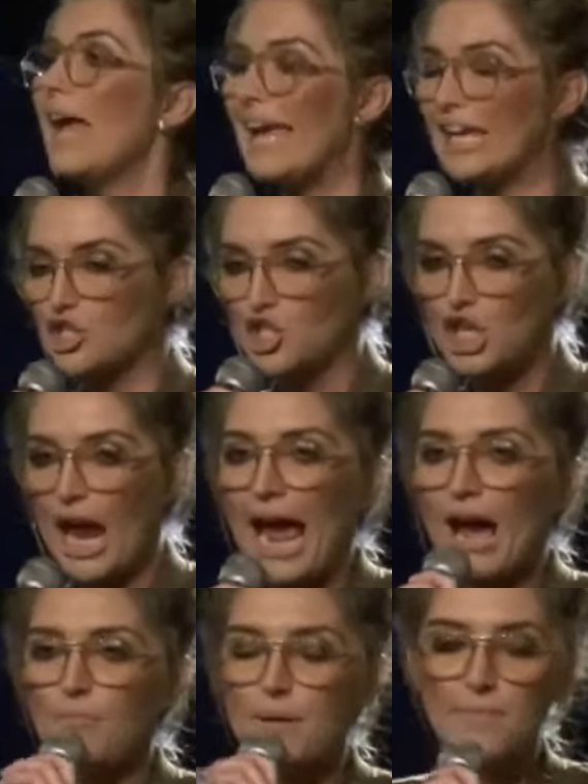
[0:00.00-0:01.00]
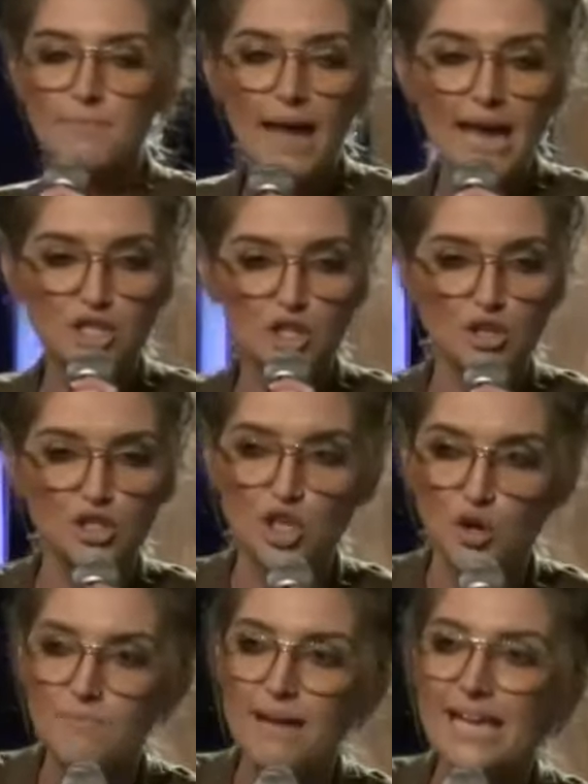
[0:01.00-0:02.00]
it shall be measured
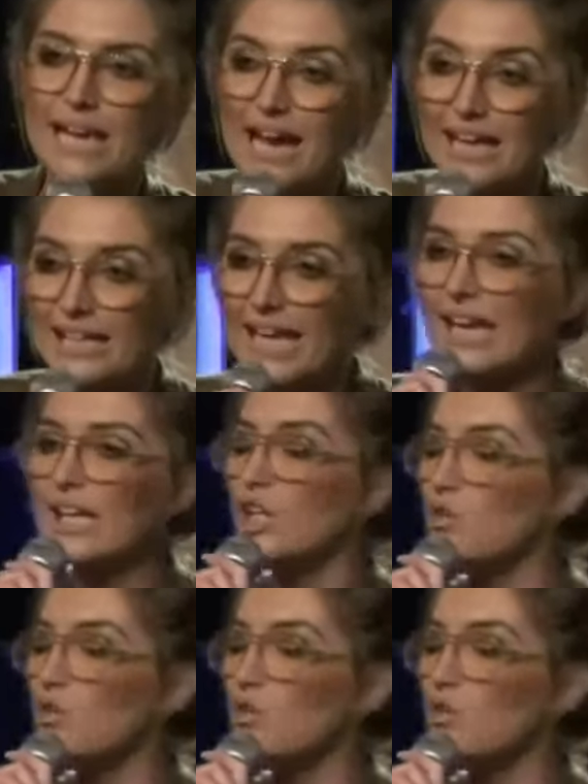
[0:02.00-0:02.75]
to me again.